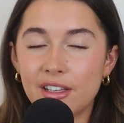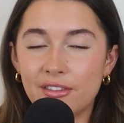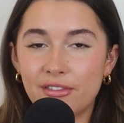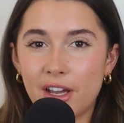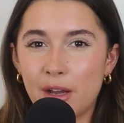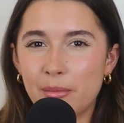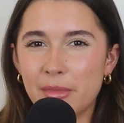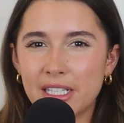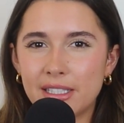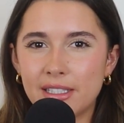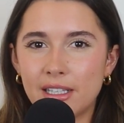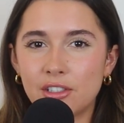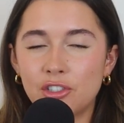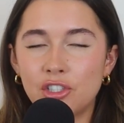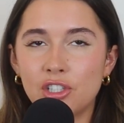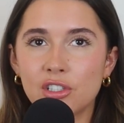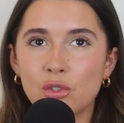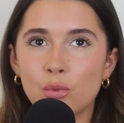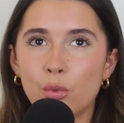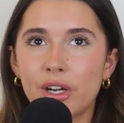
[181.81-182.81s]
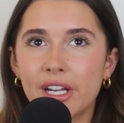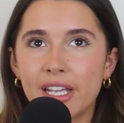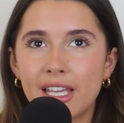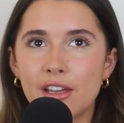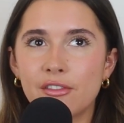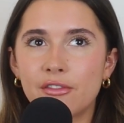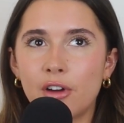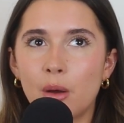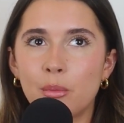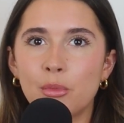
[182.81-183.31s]
if that makes sense. She doesn't want to
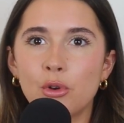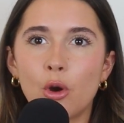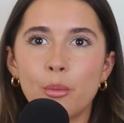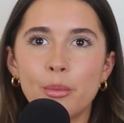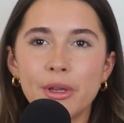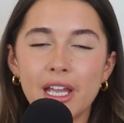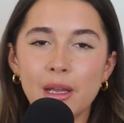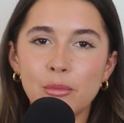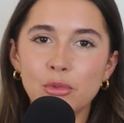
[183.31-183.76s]
give up not being